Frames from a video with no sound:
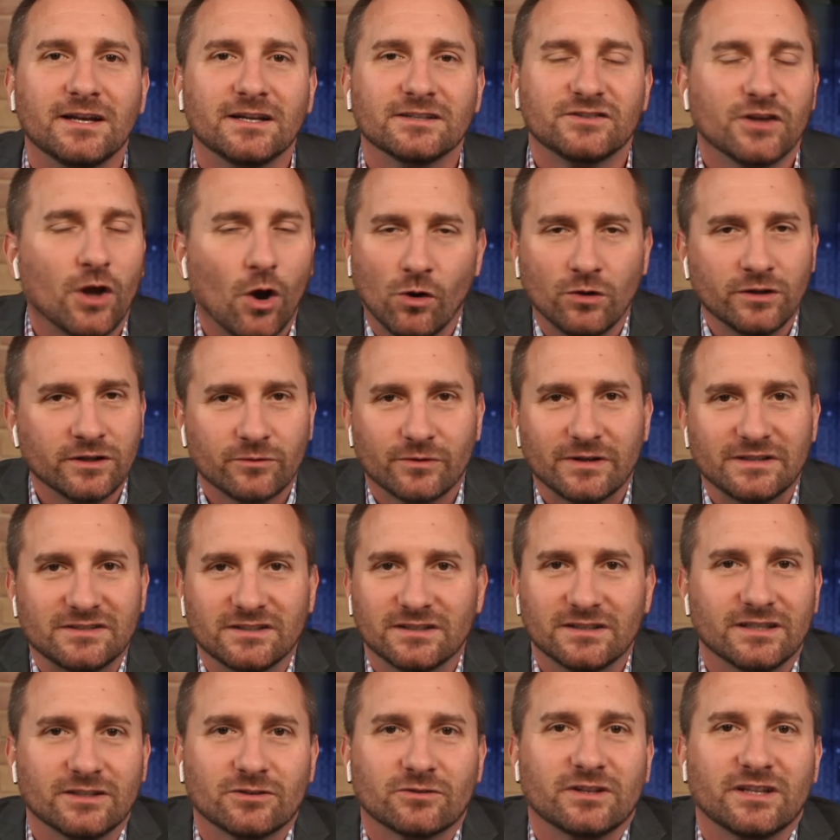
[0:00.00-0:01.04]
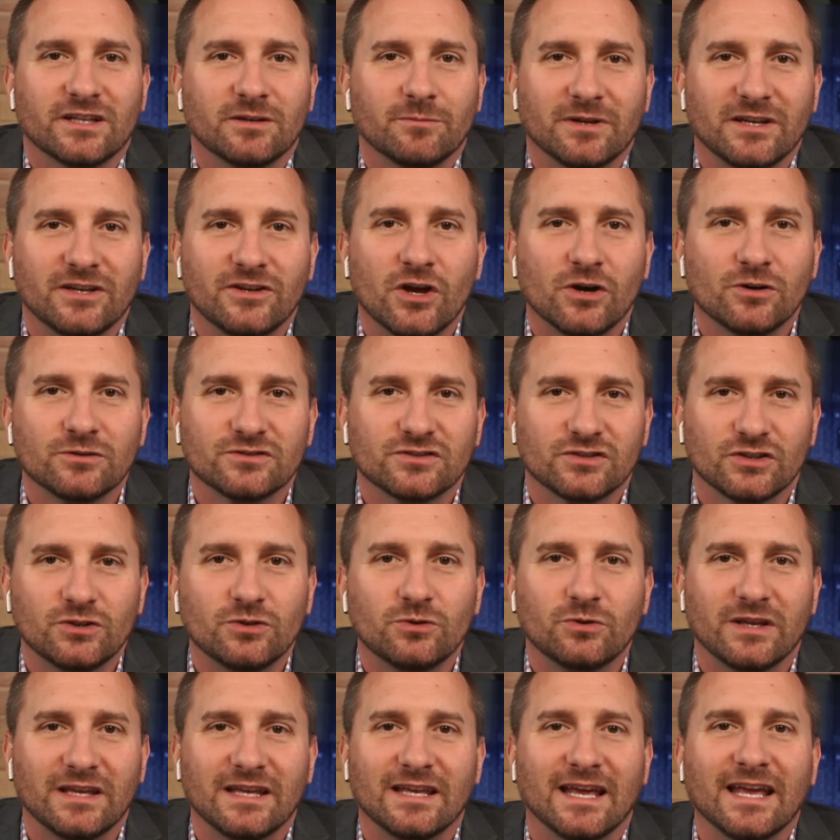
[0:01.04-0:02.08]
It's the only reason literally anybody knows
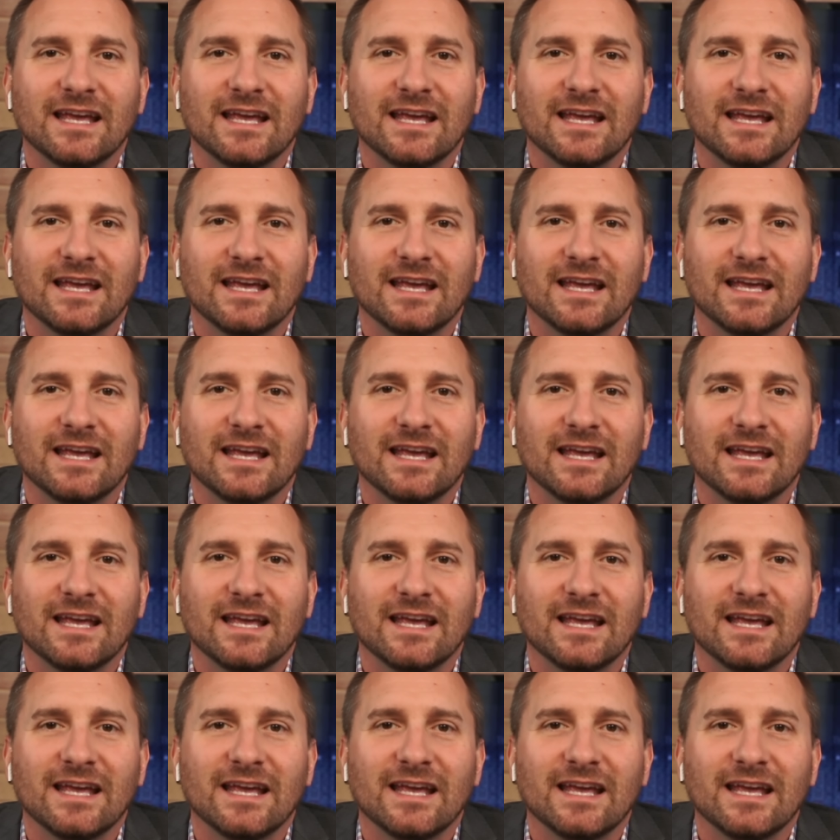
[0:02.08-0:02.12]
who he